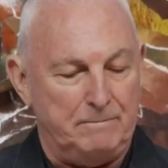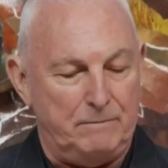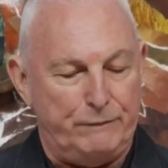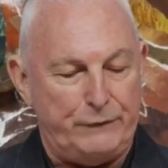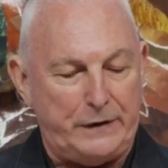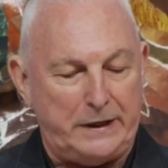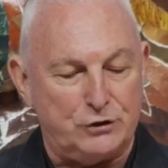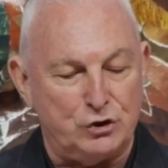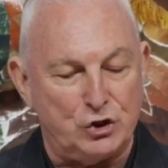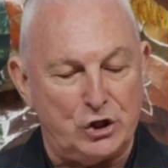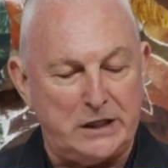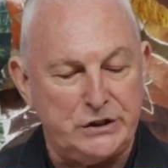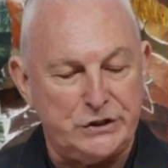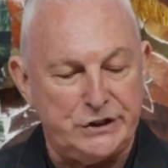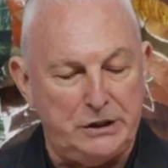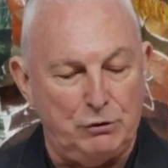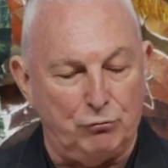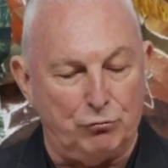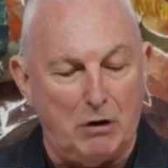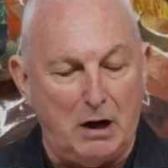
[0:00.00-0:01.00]
In fact,
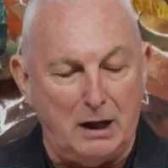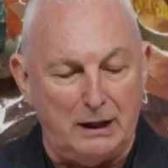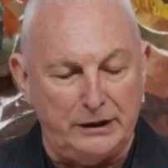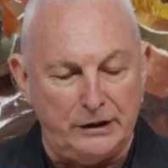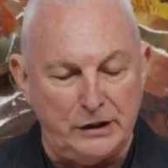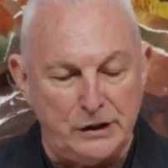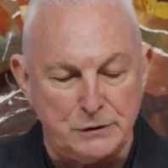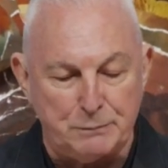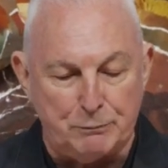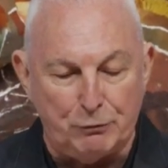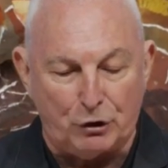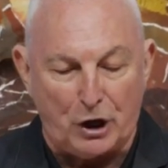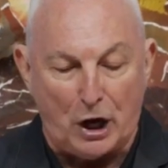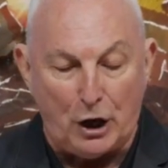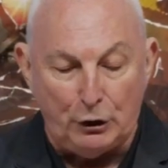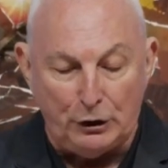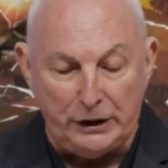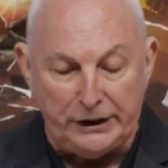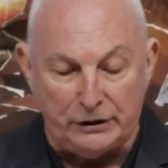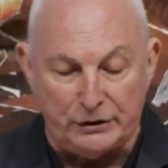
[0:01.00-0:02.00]
J.C. Ryle, in his book
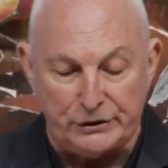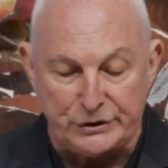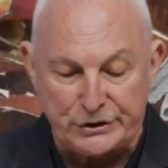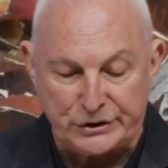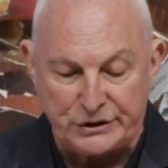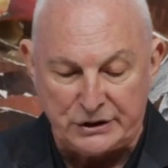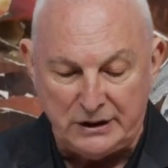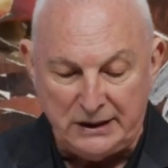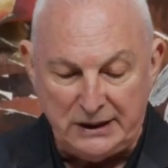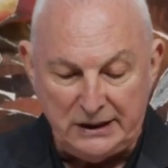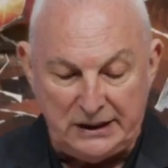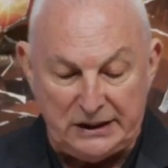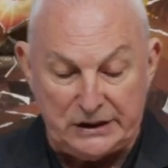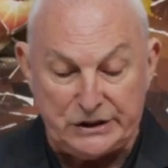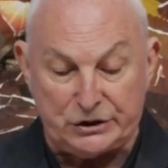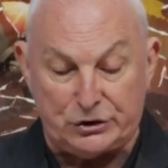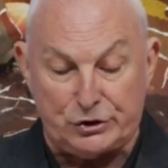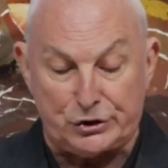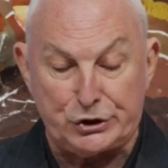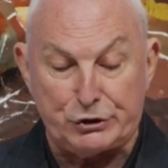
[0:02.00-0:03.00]
Holiness, he
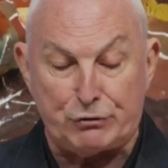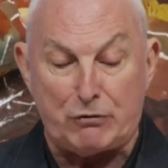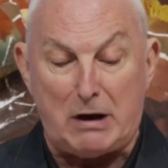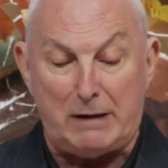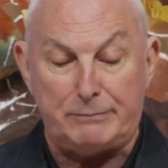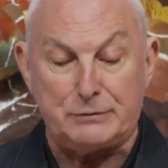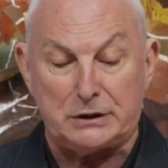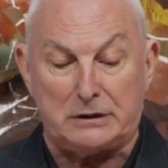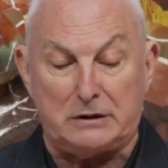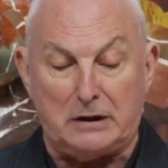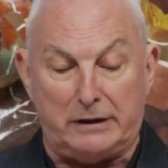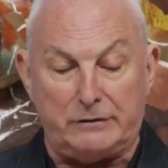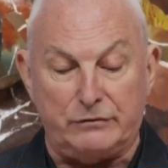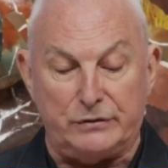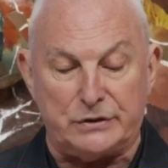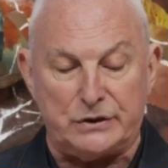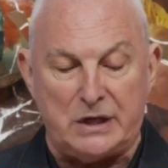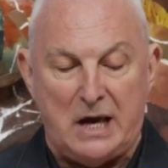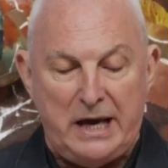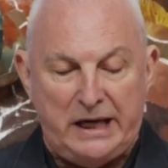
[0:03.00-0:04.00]
describes it like
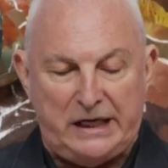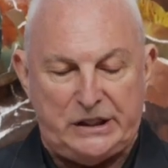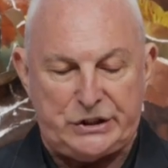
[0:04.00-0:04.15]
this.